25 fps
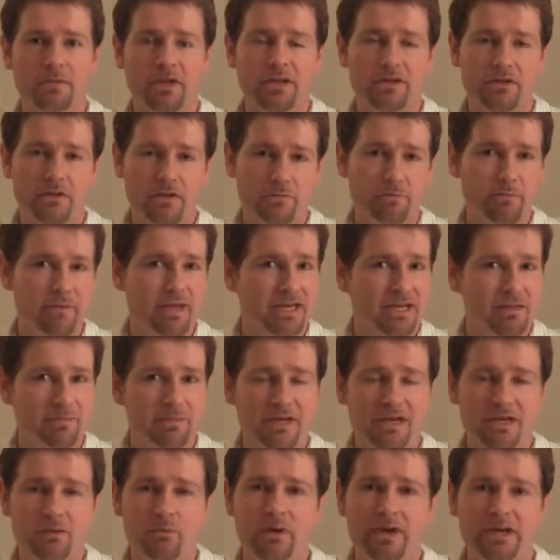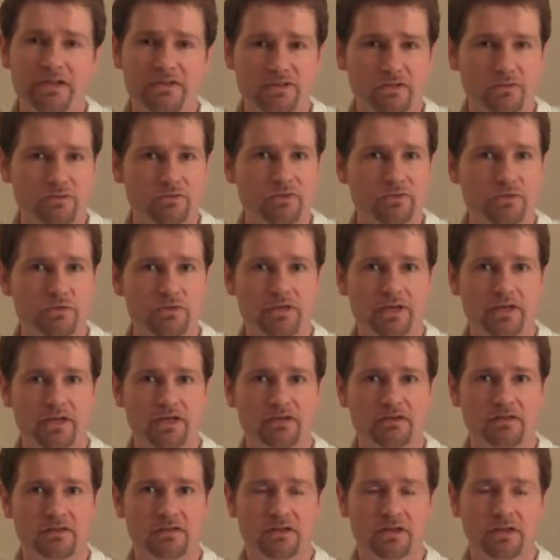And there are many, many ways you do
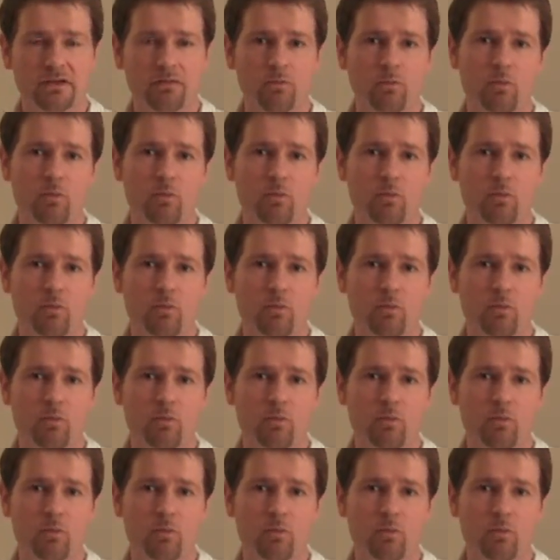this.